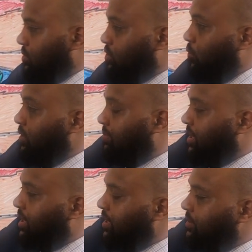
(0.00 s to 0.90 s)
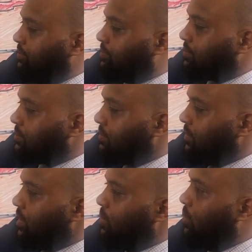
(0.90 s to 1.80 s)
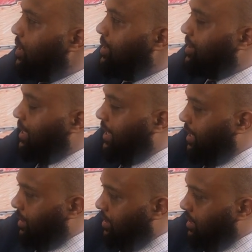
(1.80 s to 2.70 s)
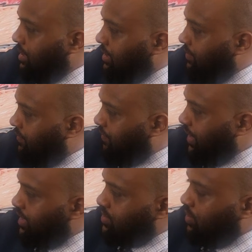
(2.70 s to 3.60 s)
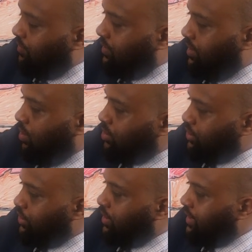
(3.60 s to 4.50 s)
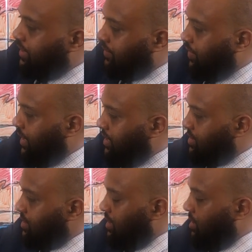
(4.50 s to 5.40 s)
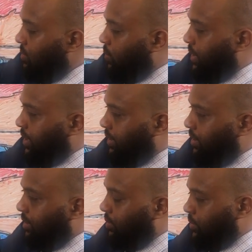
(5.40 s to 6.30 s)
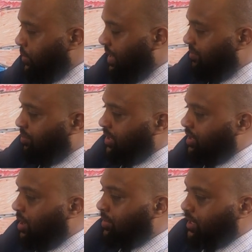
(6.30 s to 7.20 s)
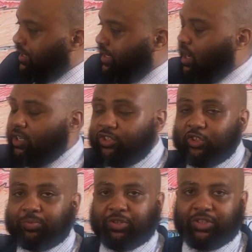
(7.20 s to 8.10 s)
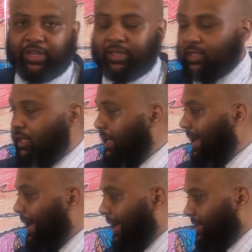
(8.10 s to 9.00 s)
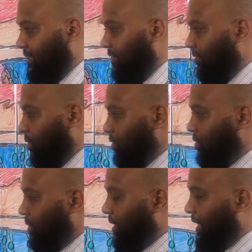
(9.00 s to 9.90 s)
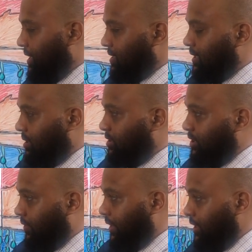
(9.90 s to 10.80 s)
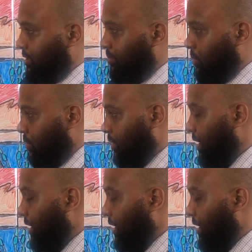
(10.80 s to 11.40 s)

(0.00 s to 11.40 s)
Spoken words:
So we begin with a phase of osteolytic phase where you have predominantly 100% active osteoclasts that are degrading the bone.